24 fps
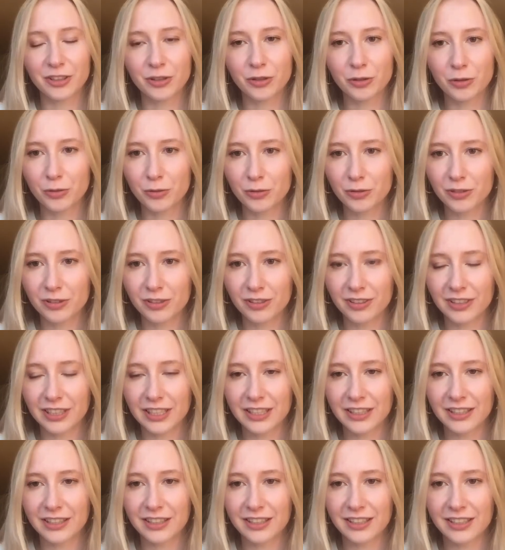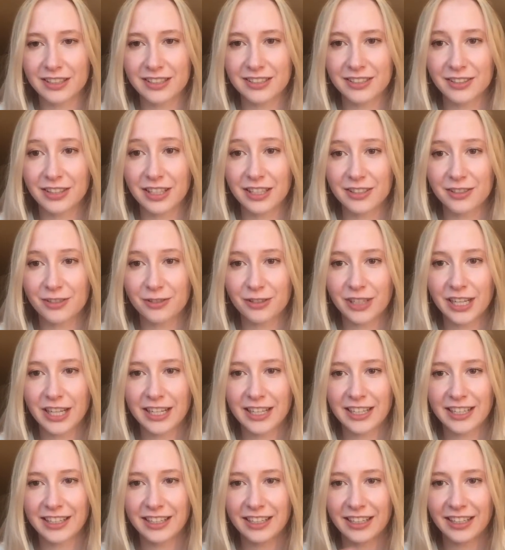Cool, that's
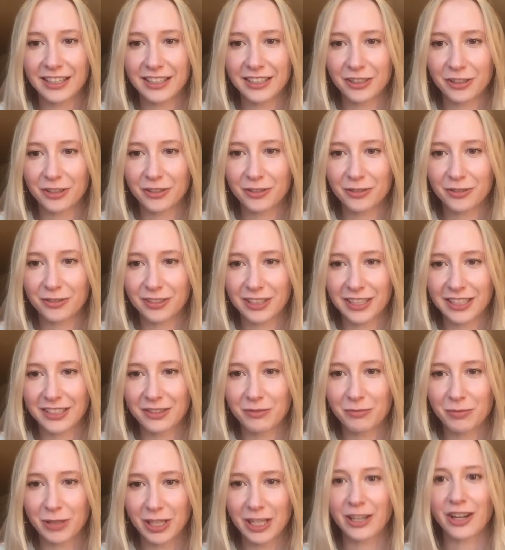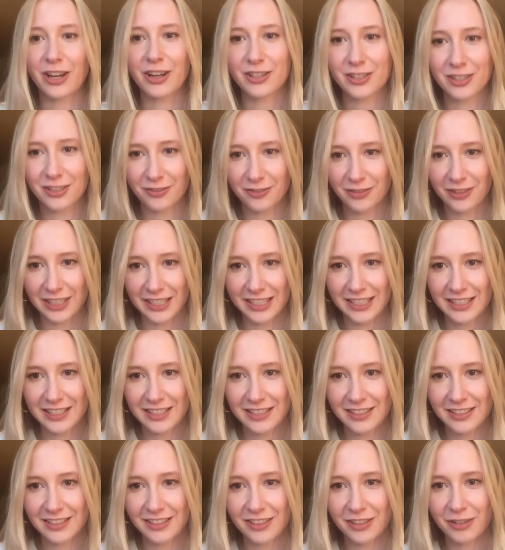great. And I know that because of
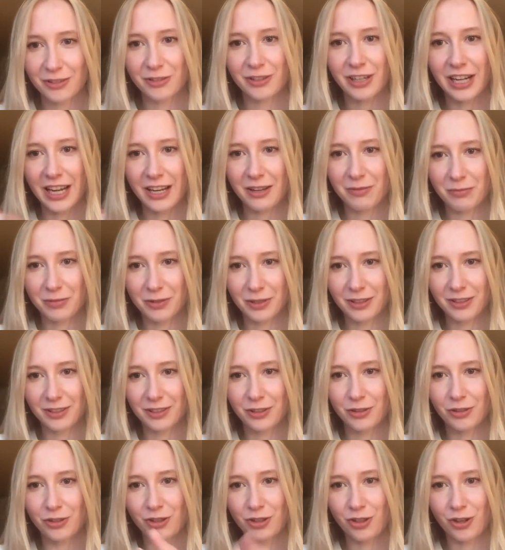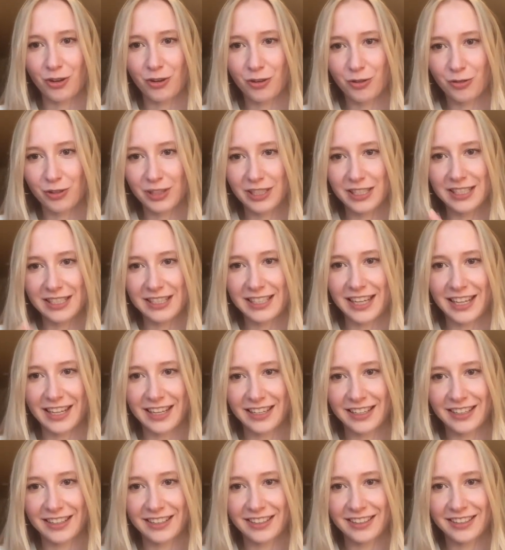this, you're able to show this
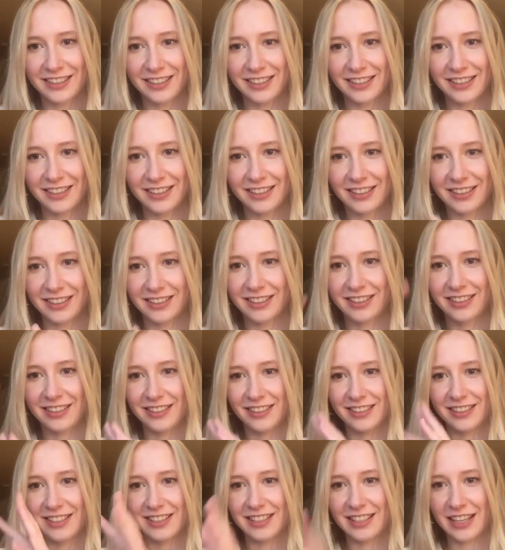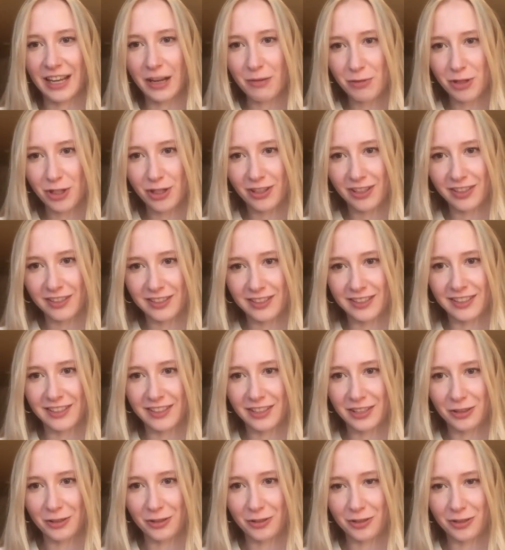data in snapshots in
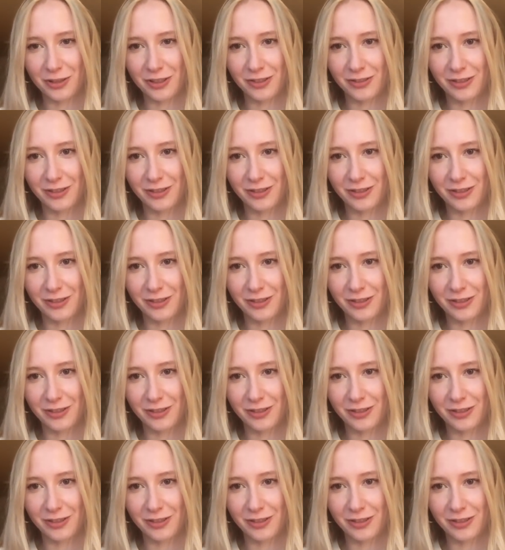Studio,